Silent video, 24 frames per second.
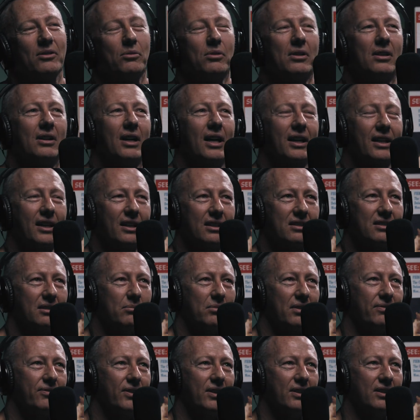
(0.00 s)
Well, okay, so
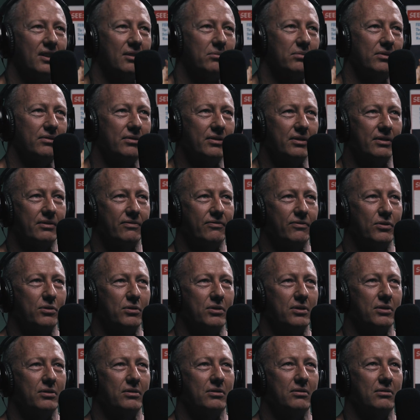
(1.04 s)
my phone number is
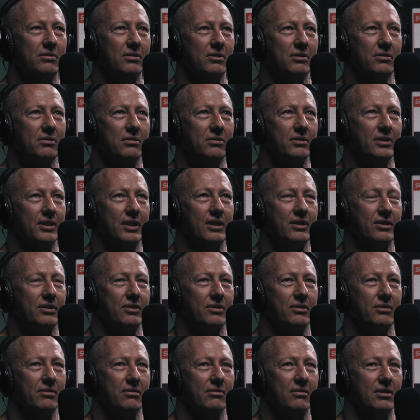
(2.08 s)

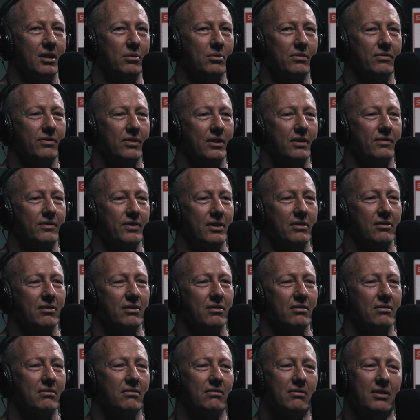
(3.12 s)

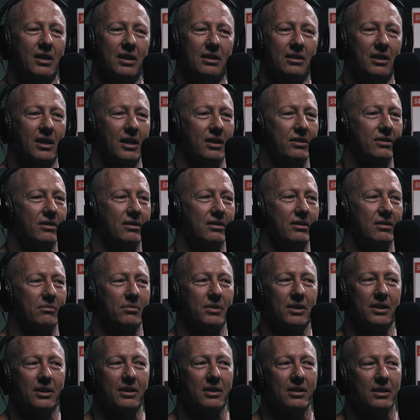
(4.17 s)
42262550. That gets you to
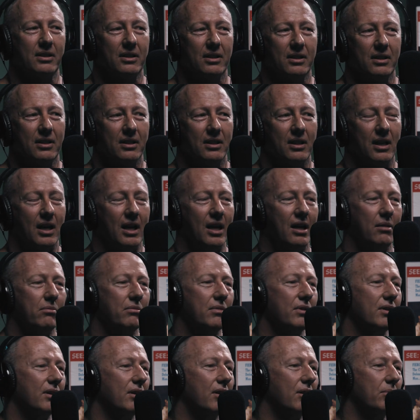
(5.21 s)
me.
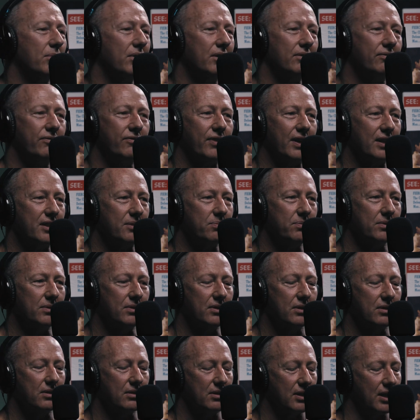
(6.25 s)
I'm on
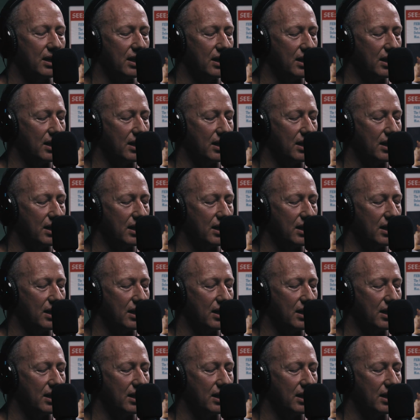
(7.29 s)
Facebook.